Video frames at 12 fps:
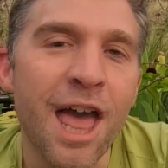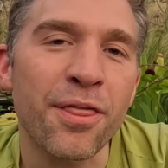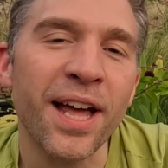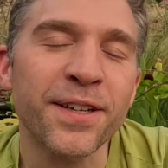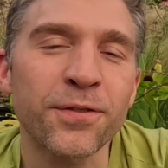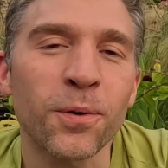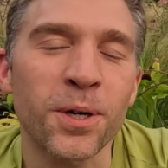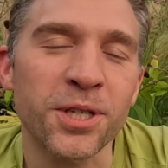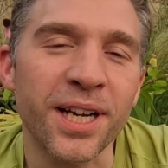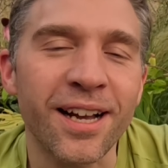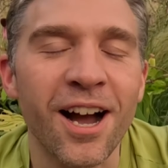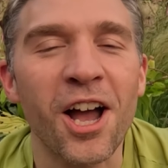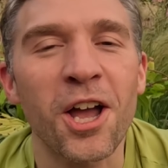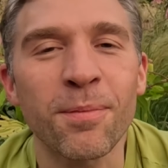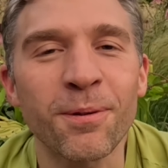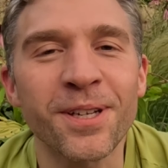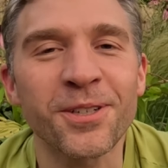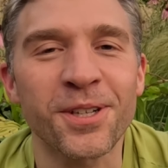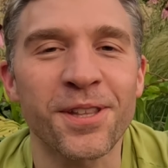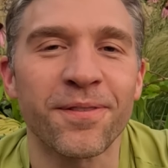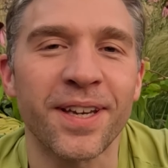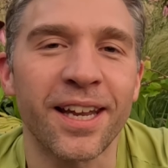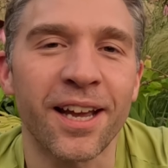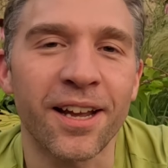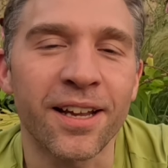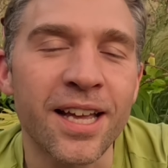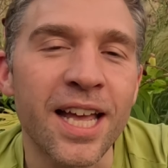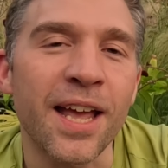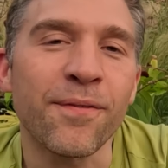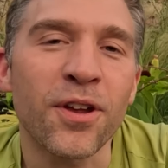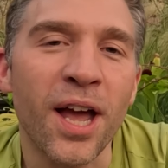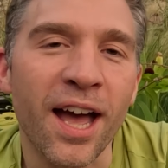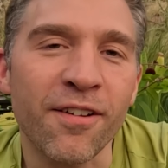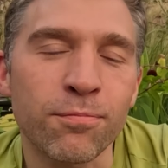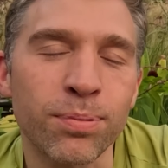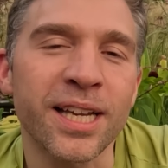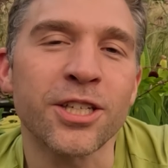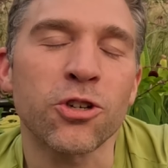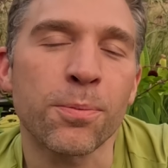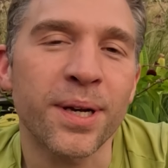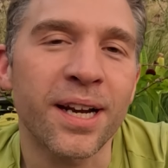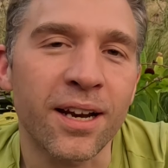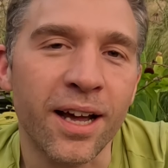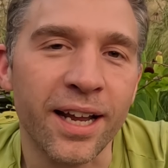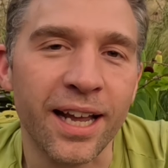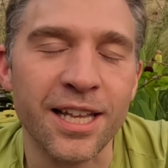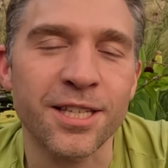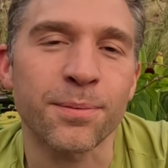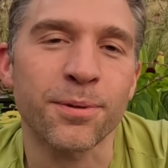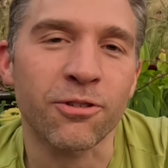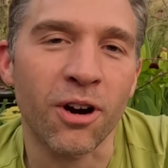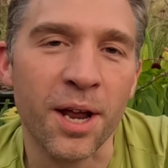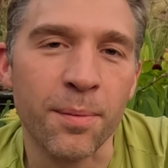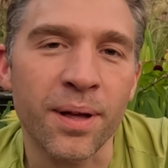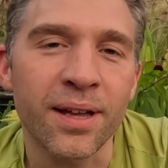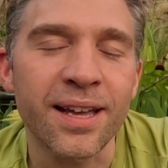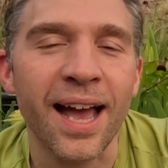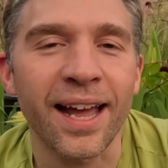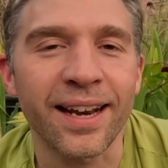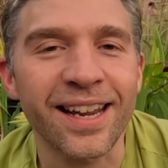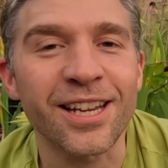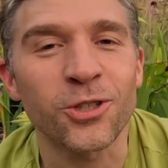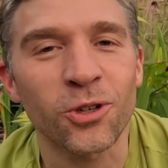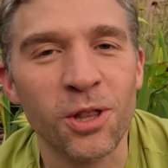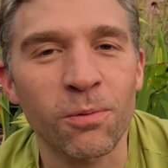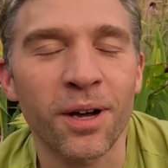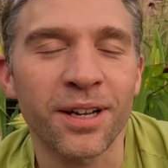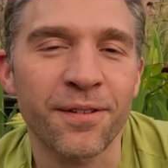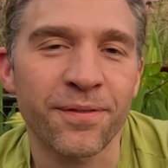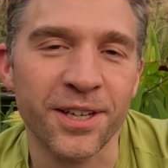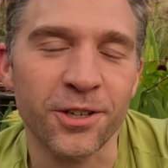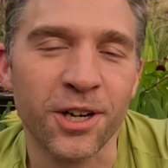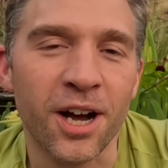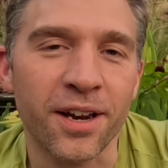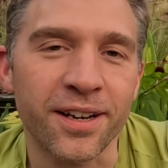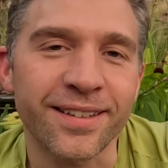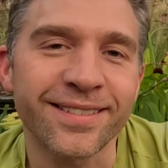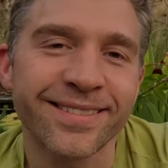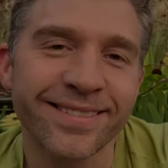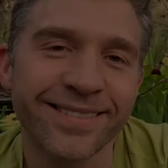Thanks for watching. I hope you enjoyed the video. If you have, please drop it a like and subscribe, and enjoy the wildlife in your garden.